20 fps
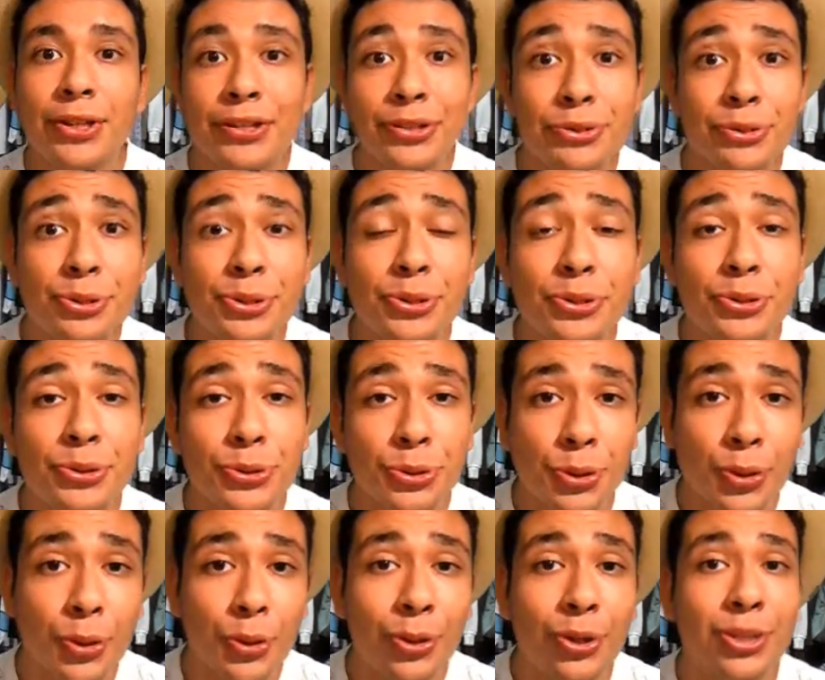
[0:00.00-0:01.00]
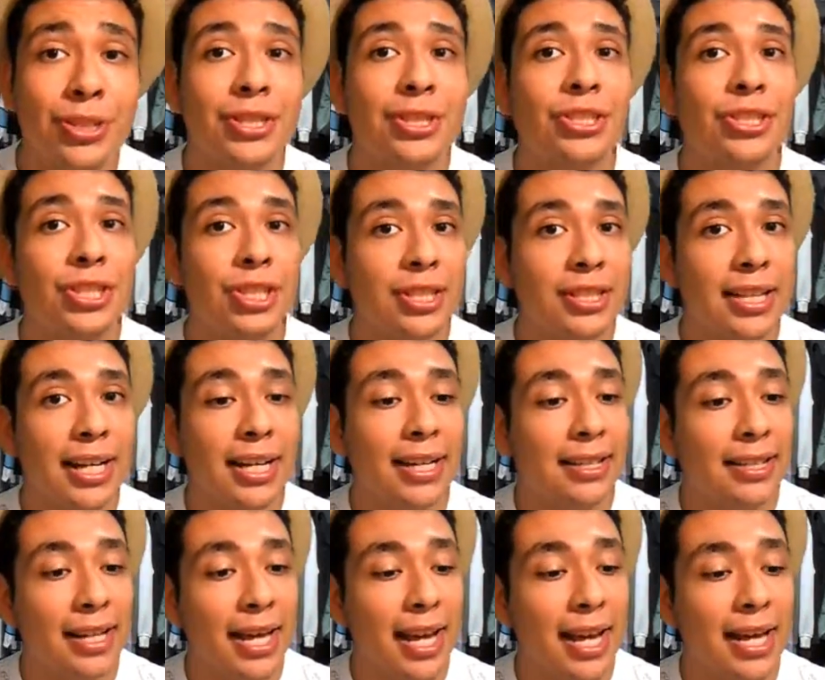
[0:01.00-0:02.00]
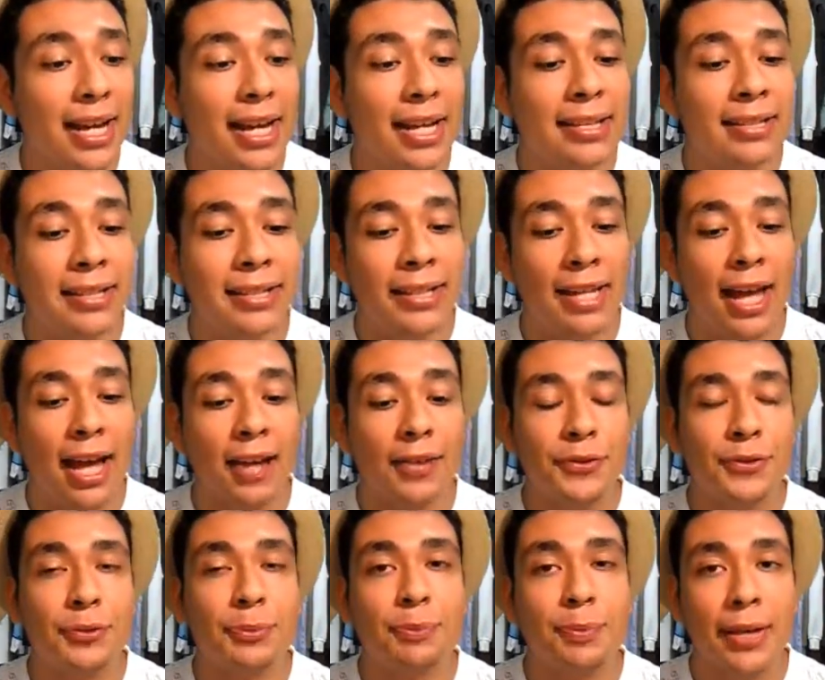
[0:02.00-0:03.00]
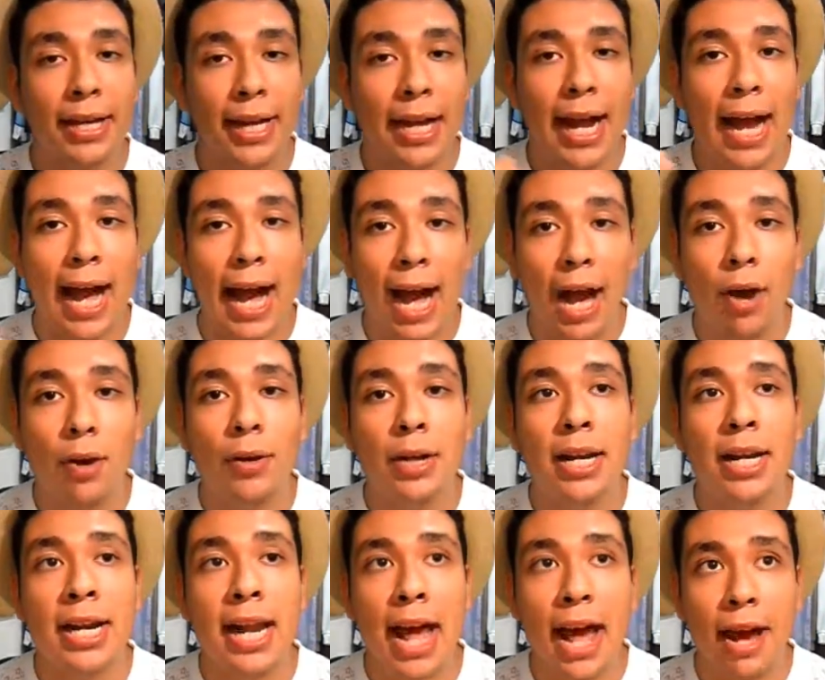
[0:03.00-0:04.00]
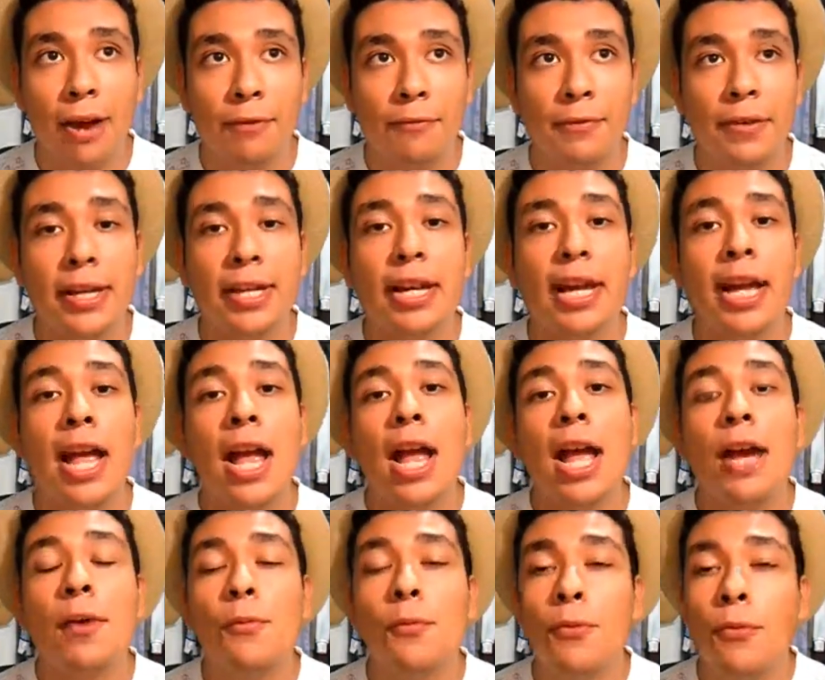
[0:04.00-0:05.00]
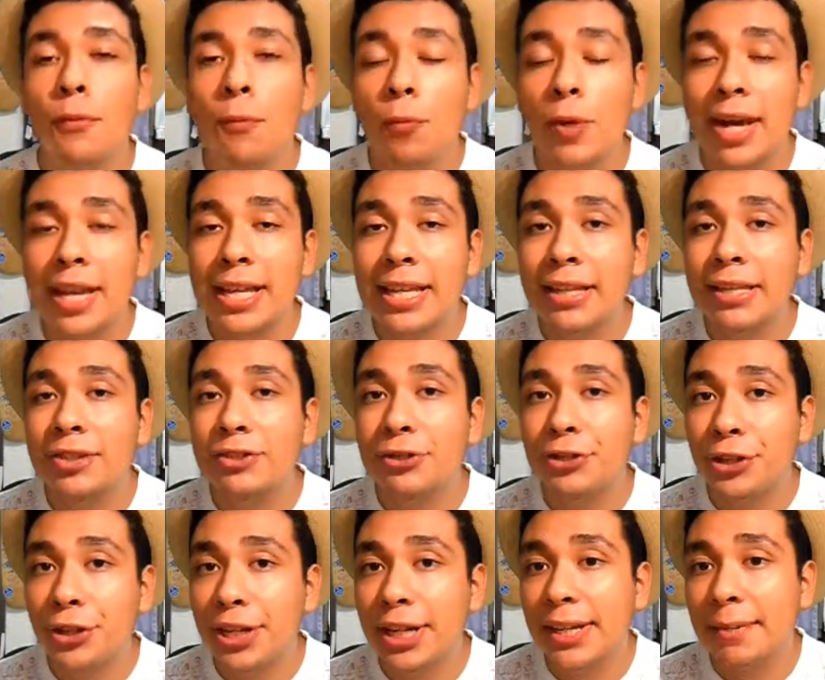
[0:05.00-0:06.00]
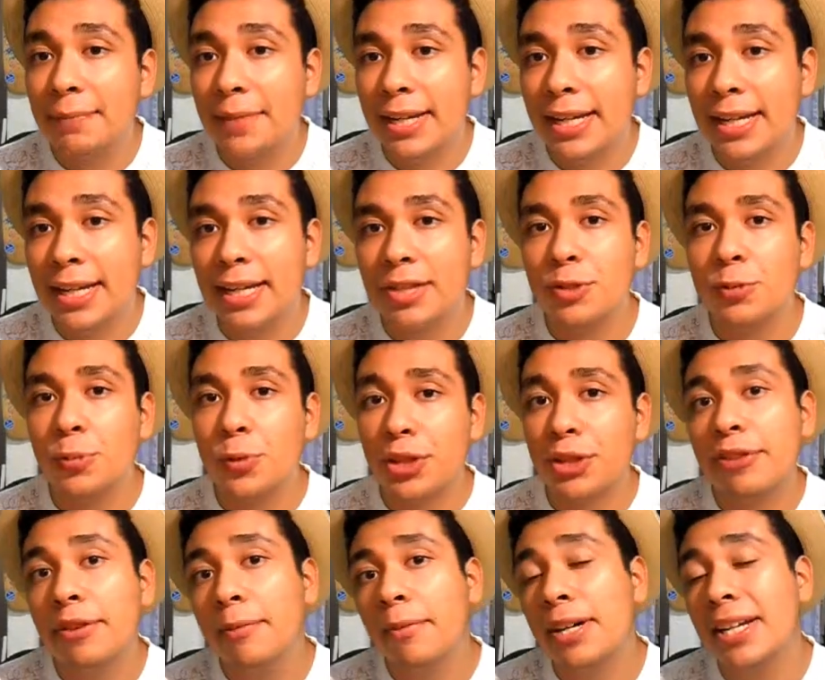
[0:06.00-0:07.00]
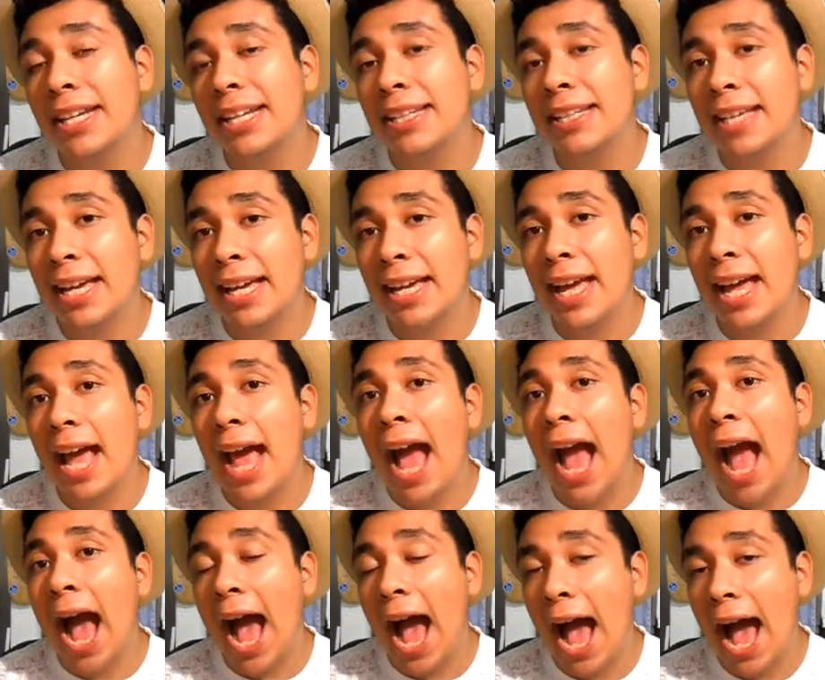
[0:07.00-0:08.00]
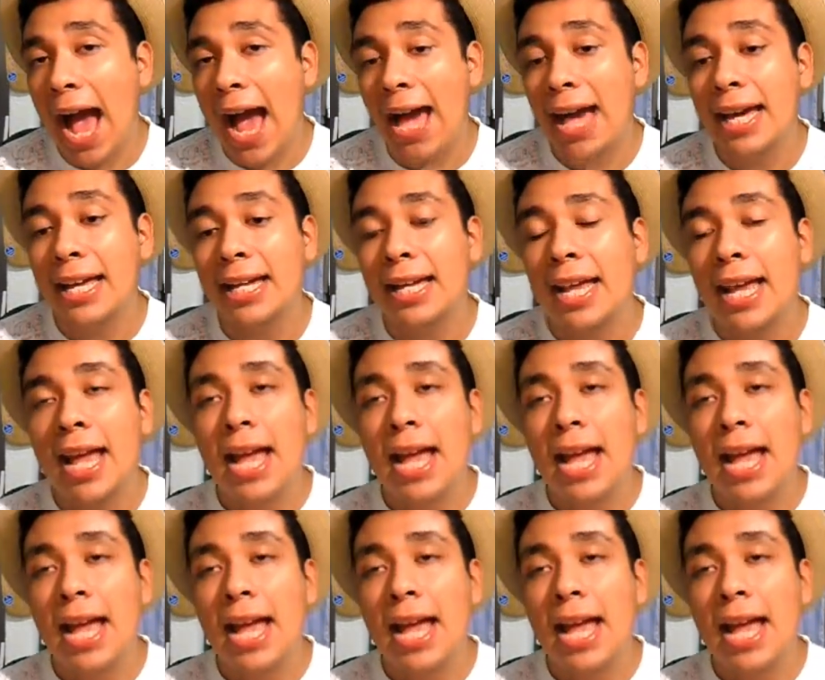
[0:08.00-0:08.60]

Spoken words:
to the stores just like that, and then they have to pick out an outfit in 30 minutes with the money they had.